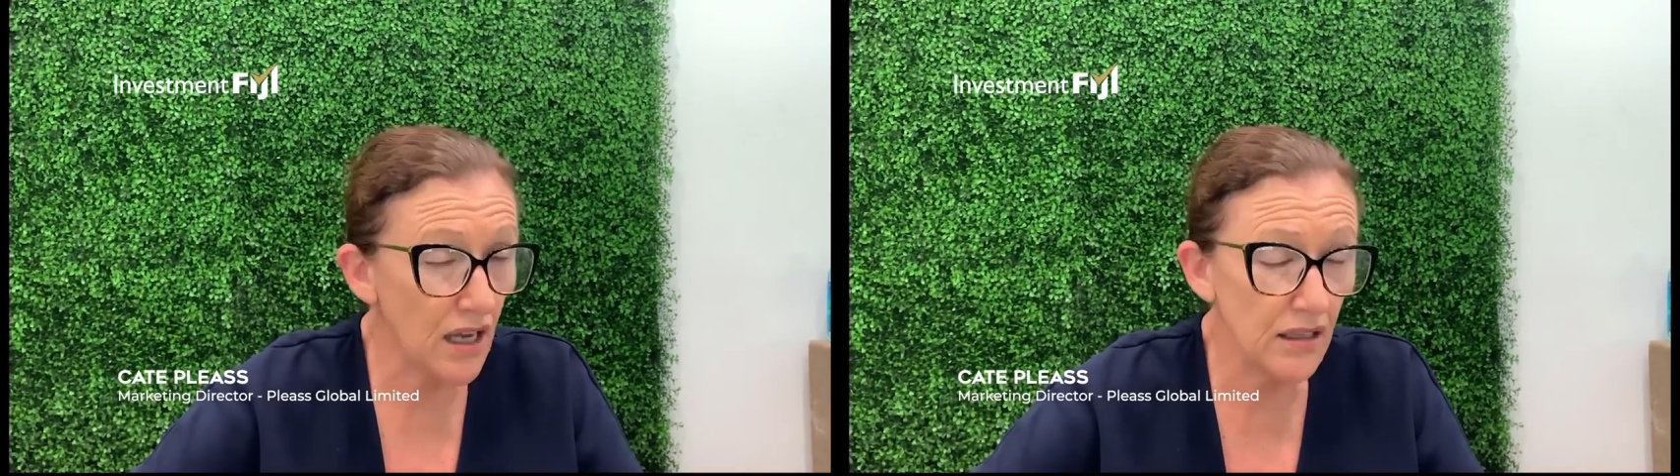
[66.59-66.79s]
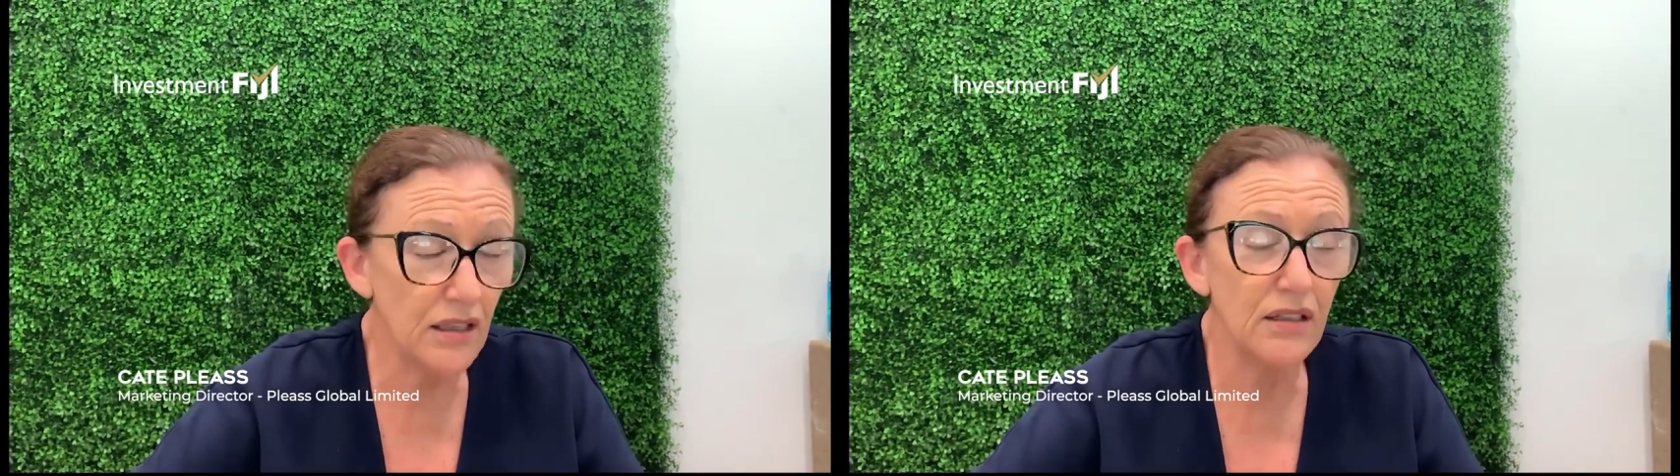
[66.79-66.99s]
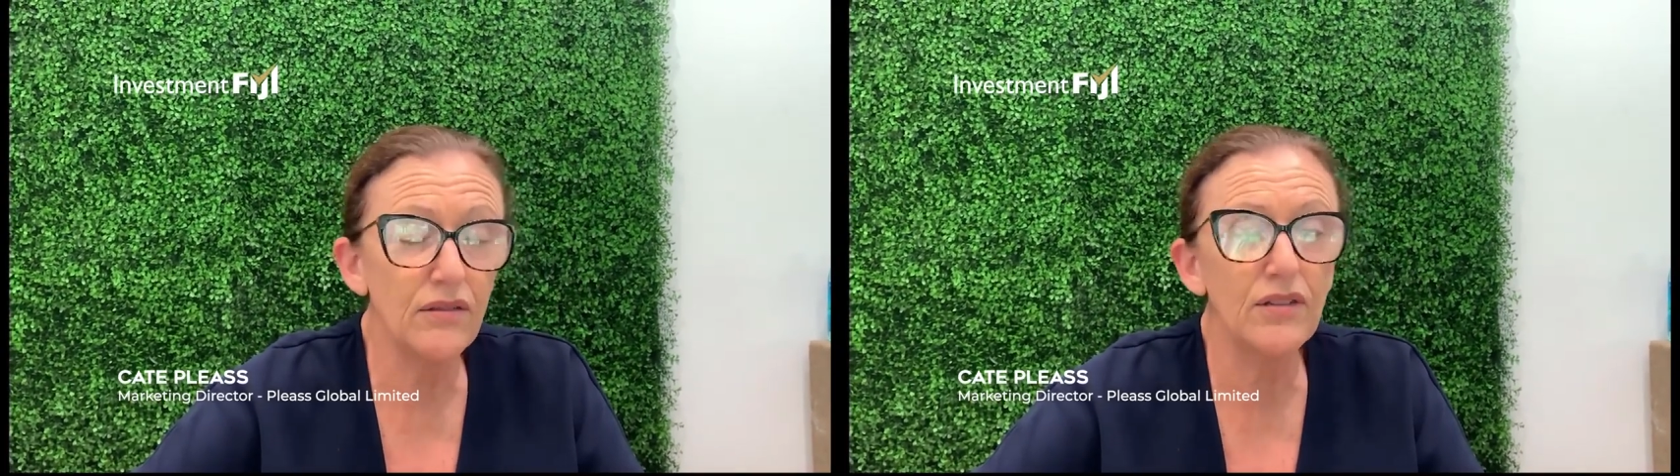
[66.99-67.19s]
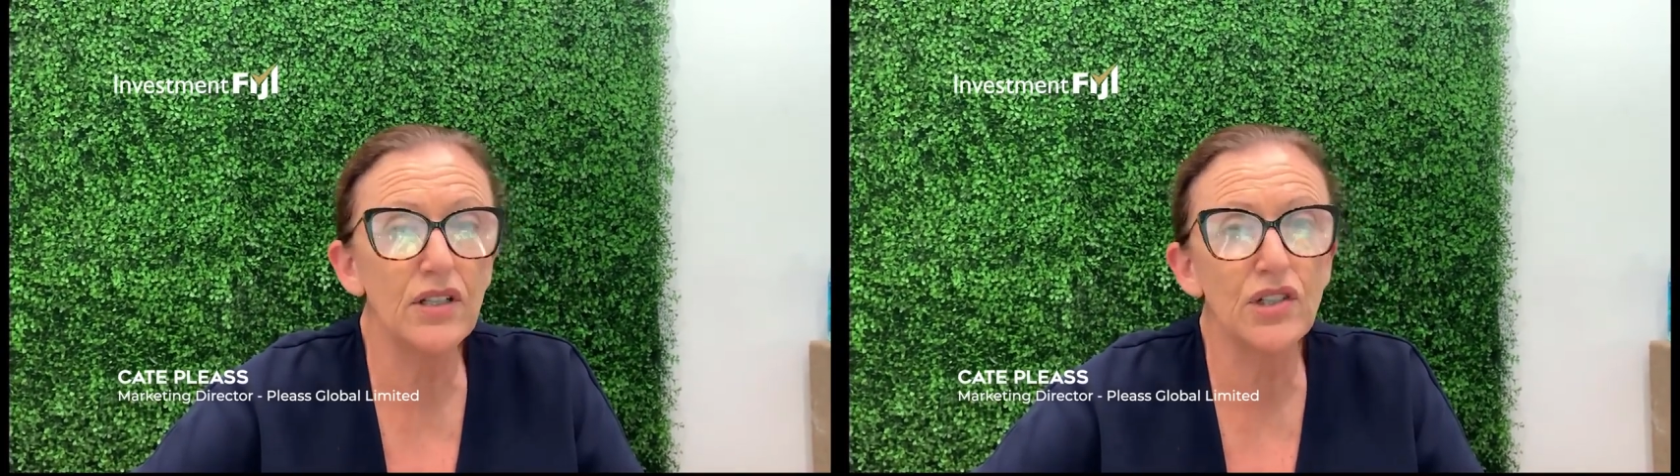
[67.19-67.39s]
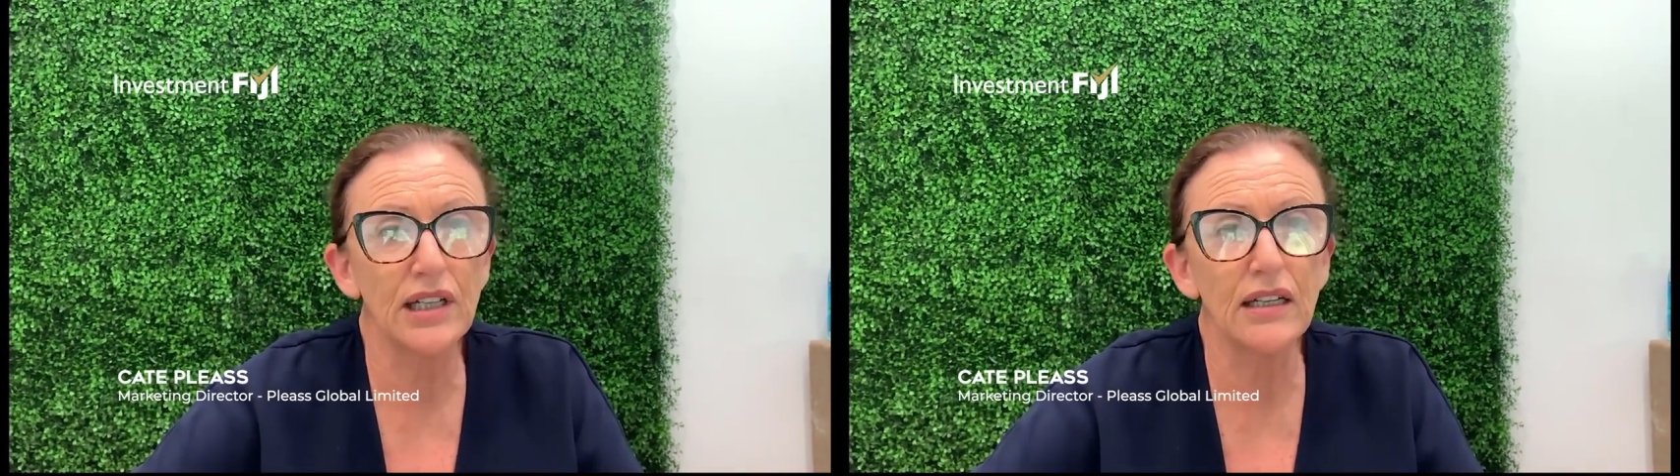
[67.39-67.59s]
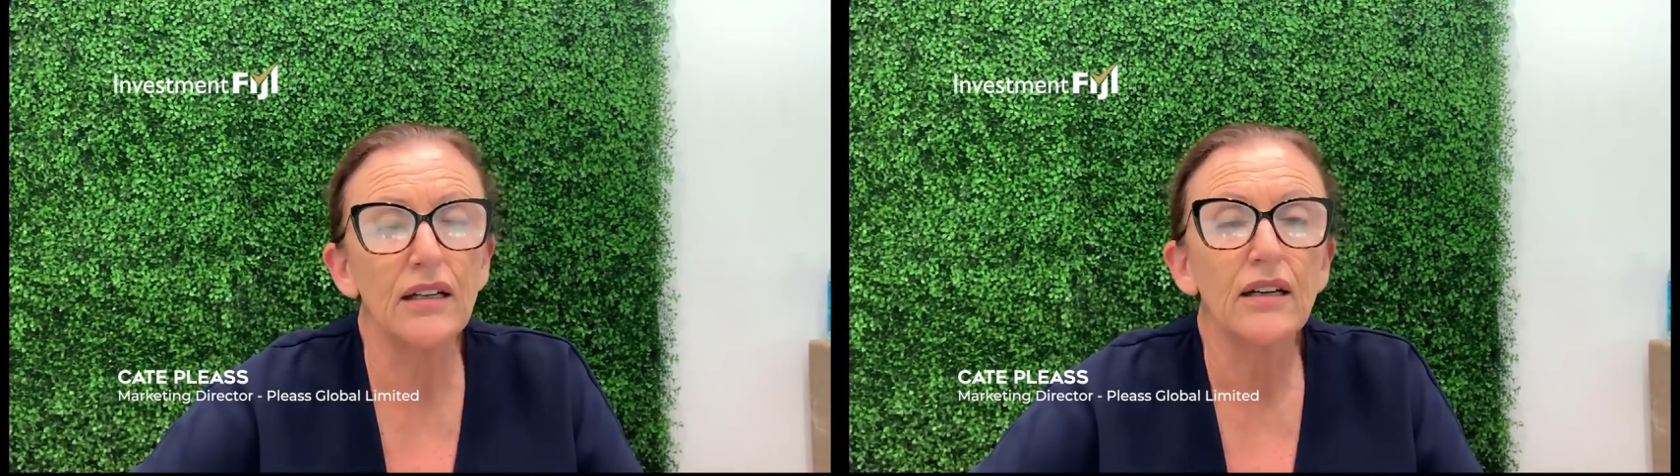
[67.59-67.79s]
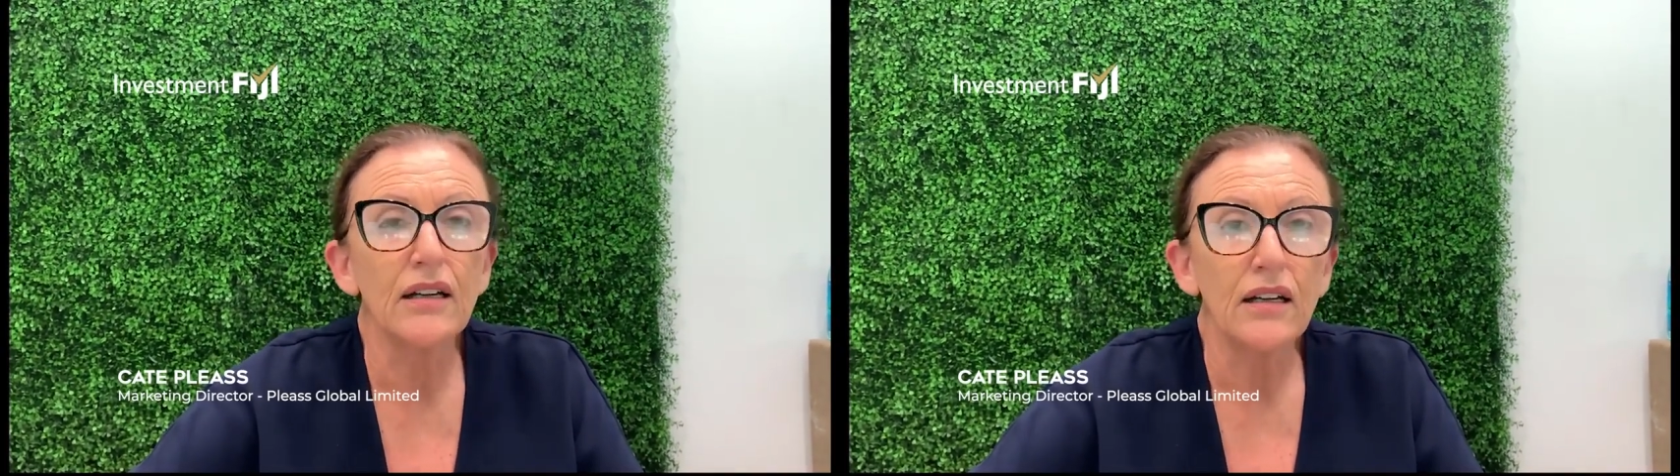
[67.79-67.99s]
and in Fiji.